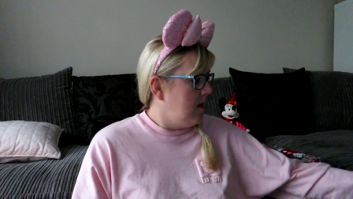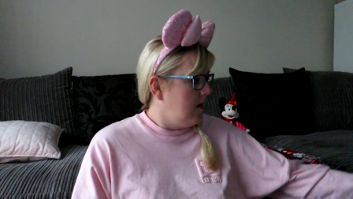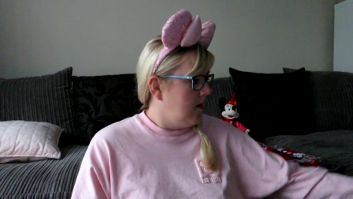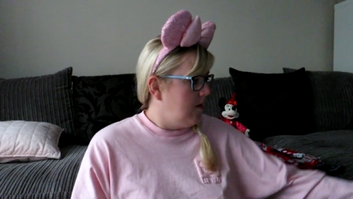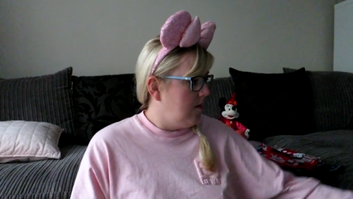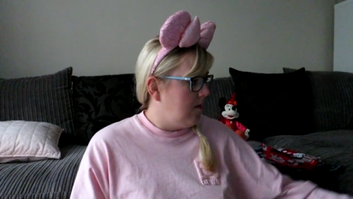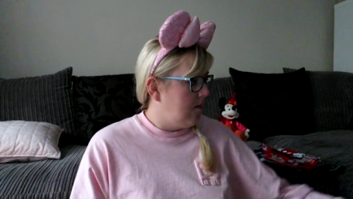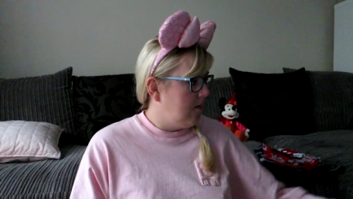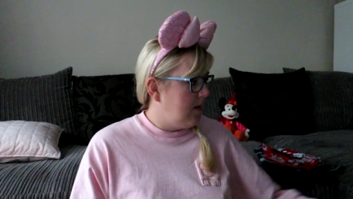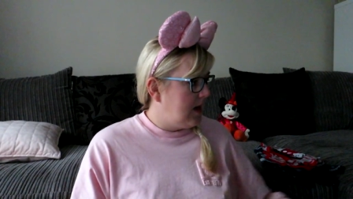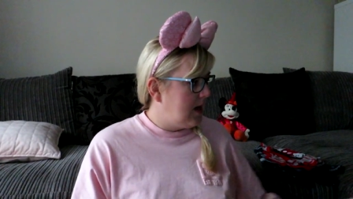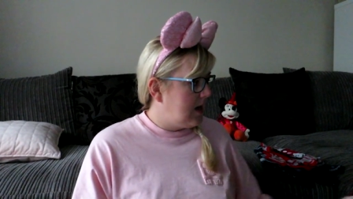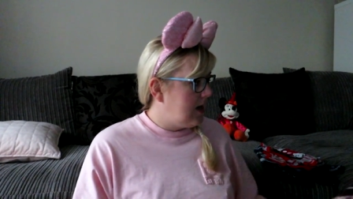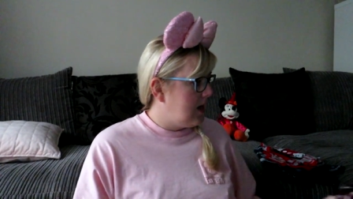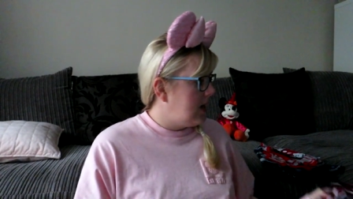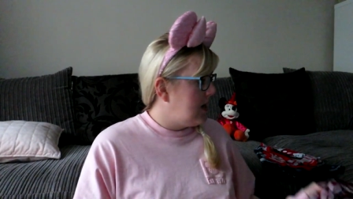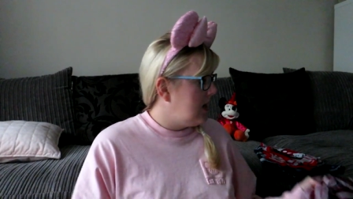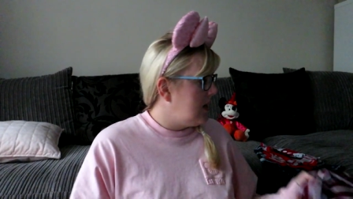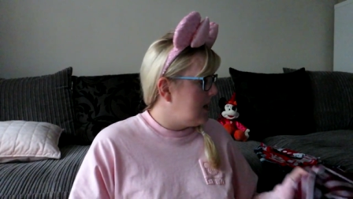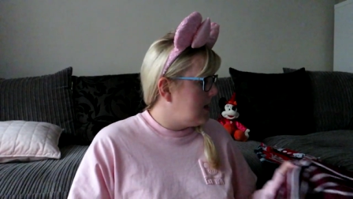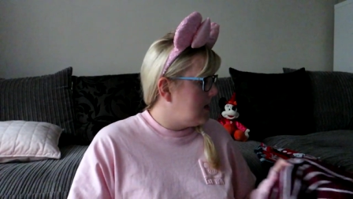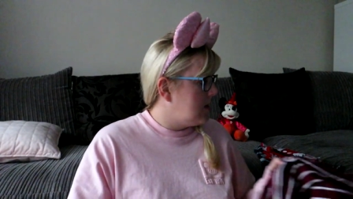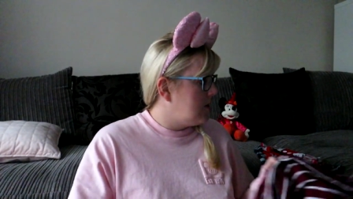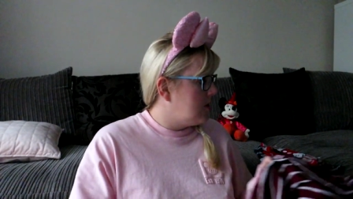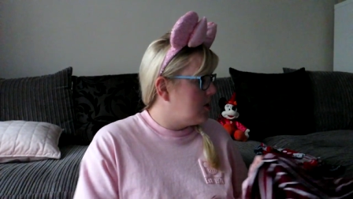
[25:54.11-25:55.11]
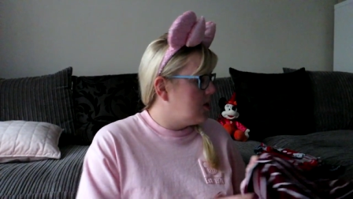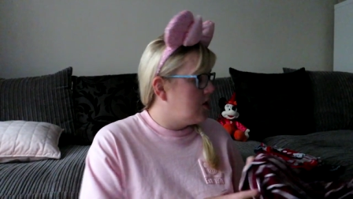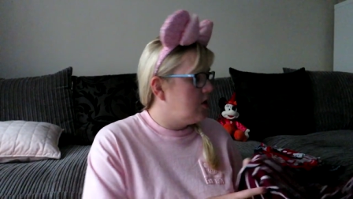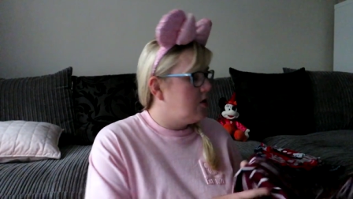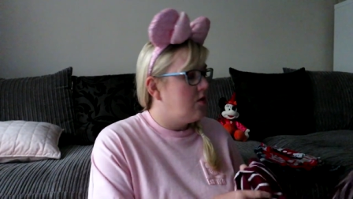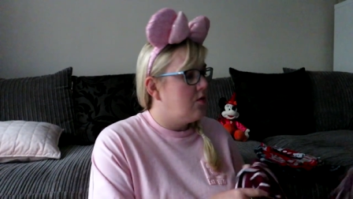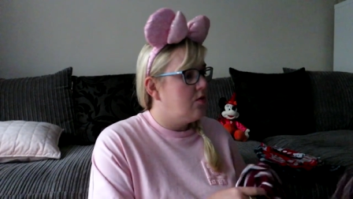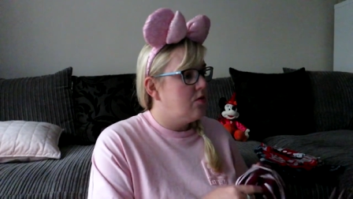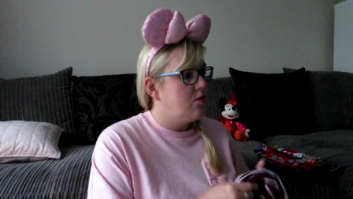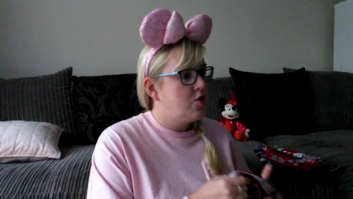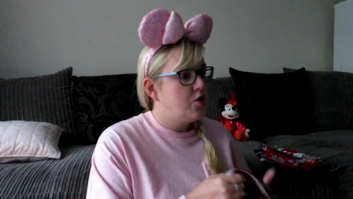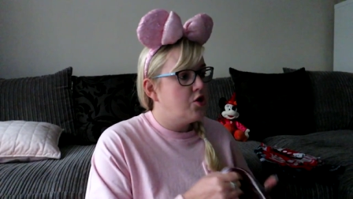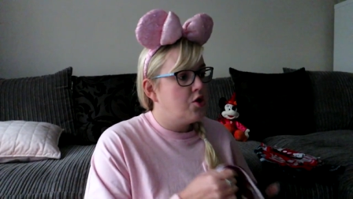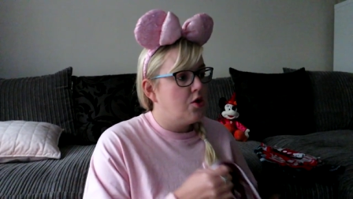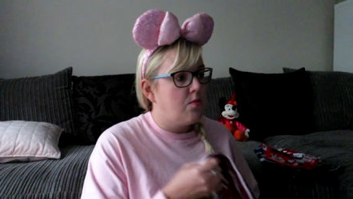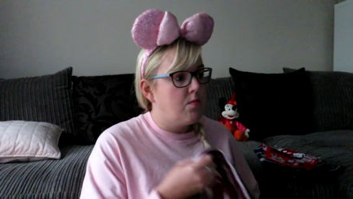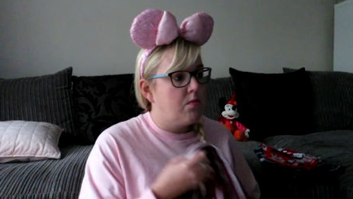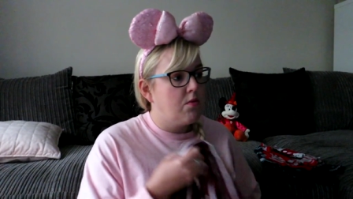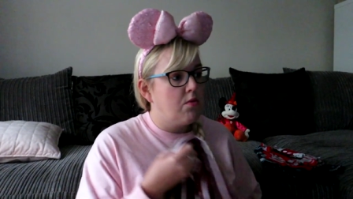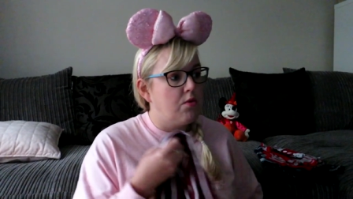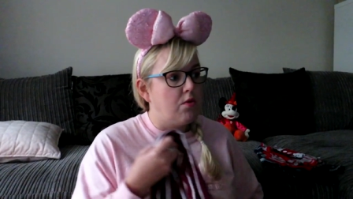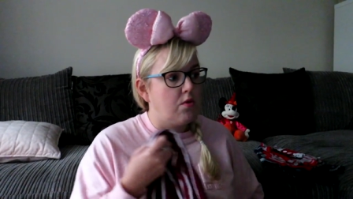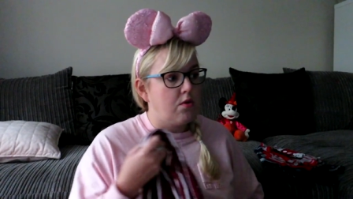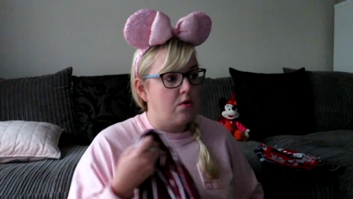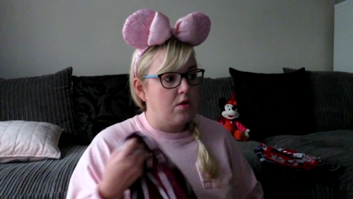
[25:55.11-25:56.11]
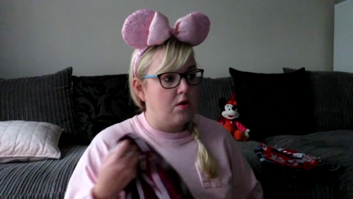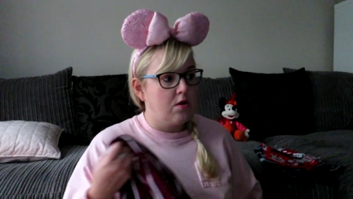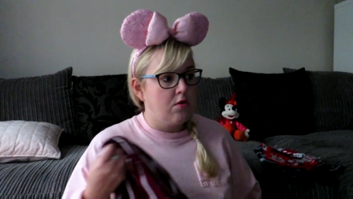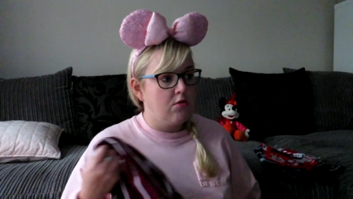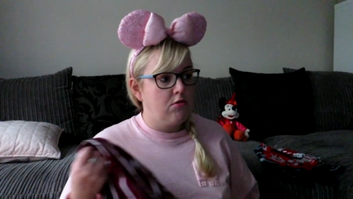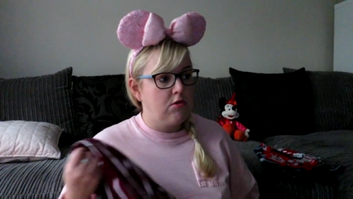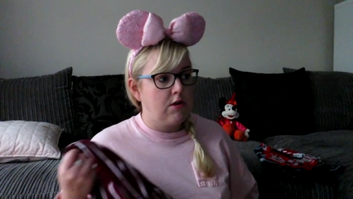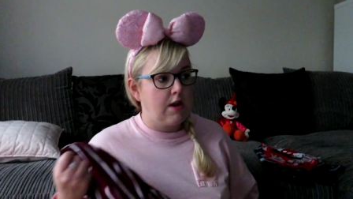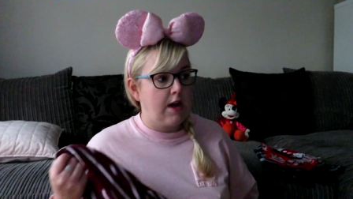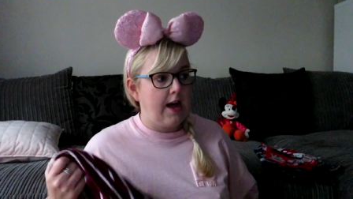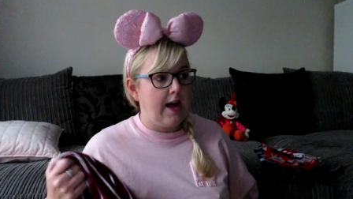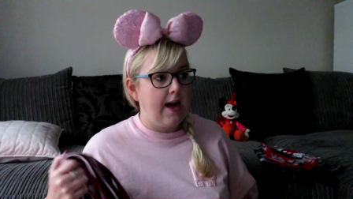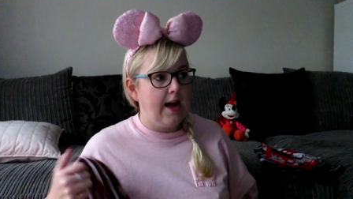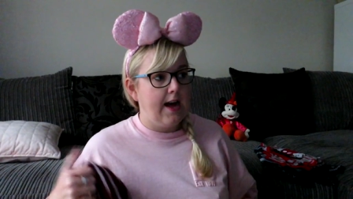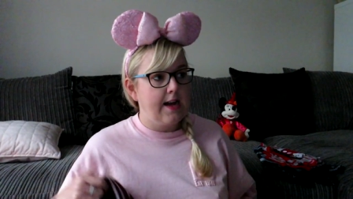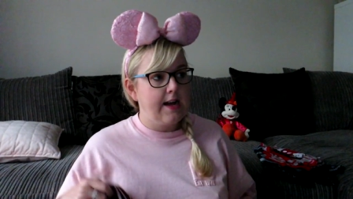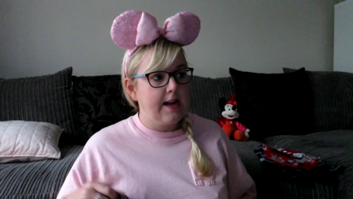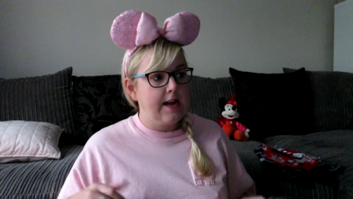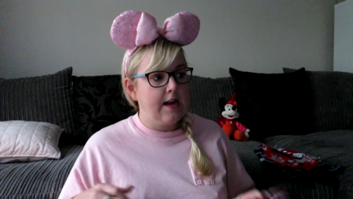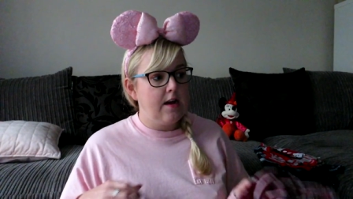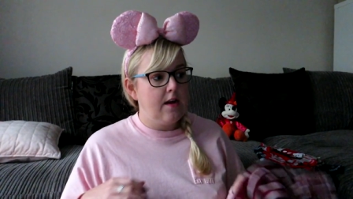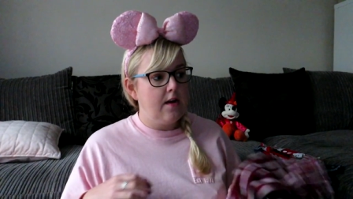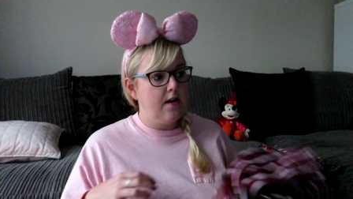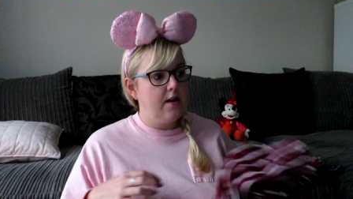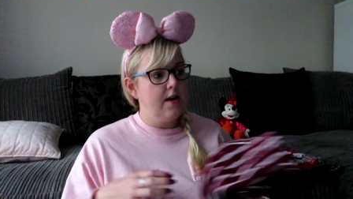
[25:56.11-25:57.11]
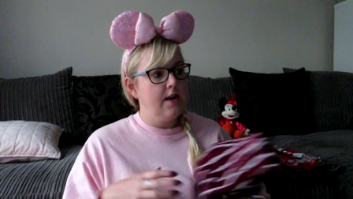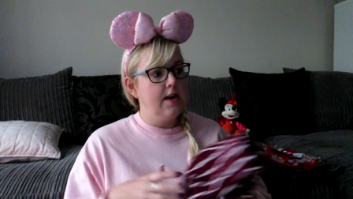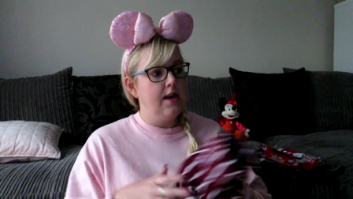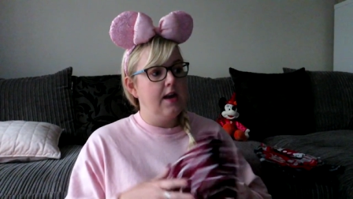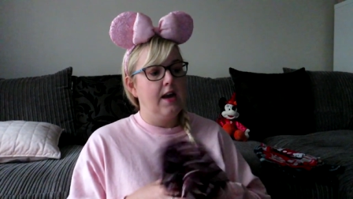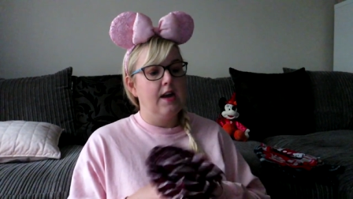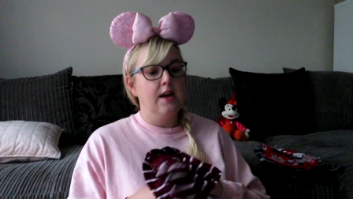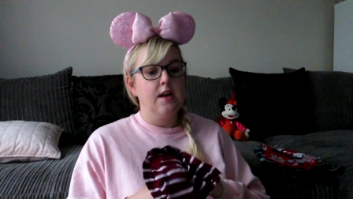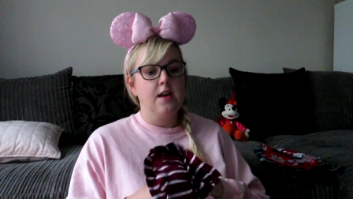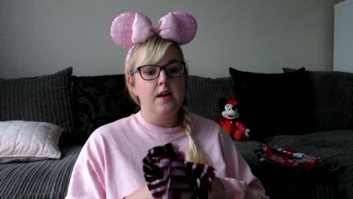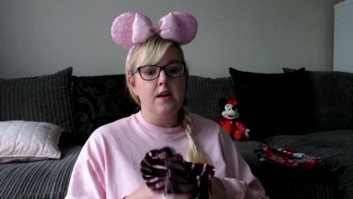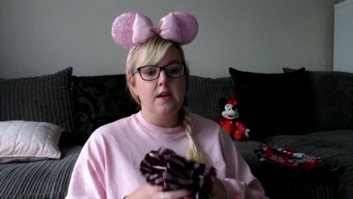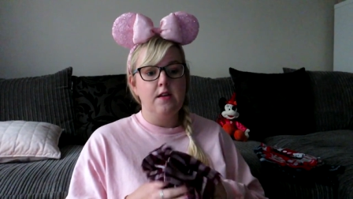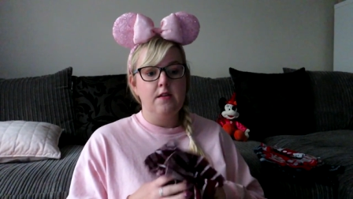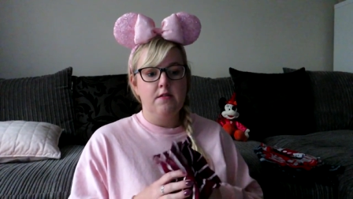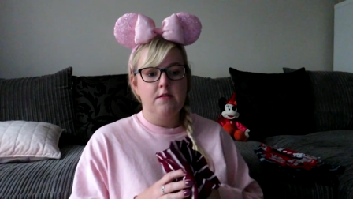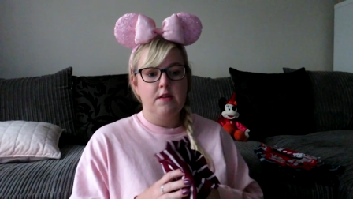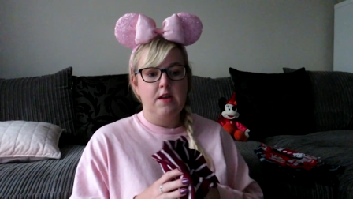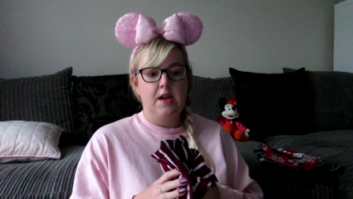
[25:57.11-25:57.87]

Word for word: We went into a shop called Agai, Agi,